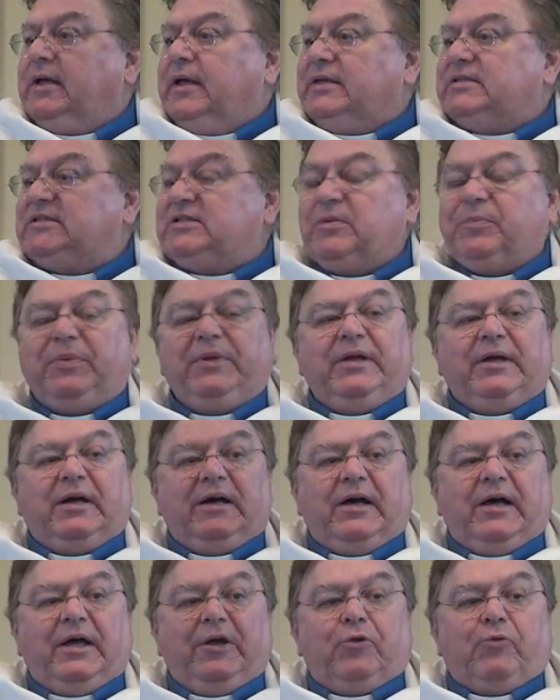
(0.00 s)
it's
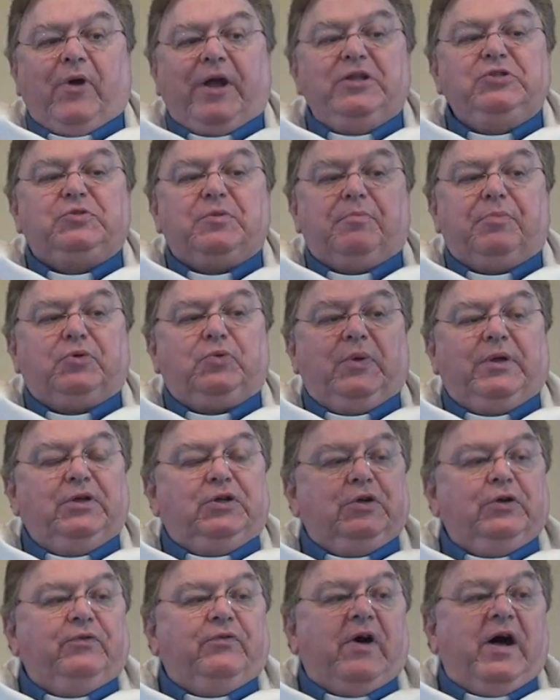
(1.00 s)
simply an arrangement
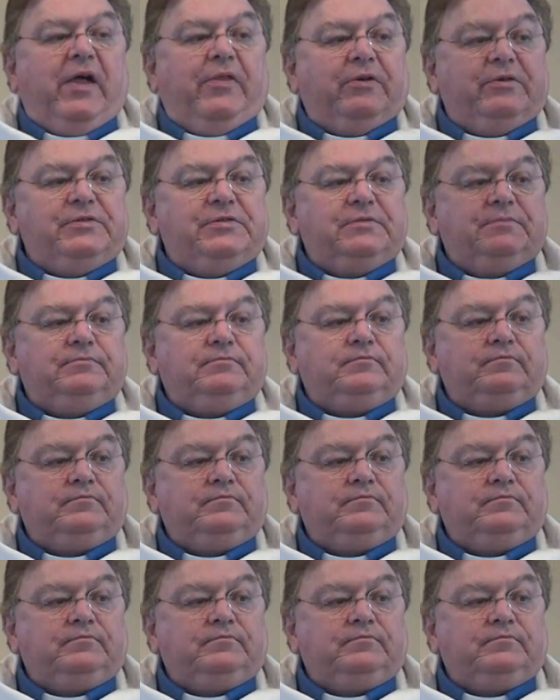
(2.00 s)
between 2 fathers.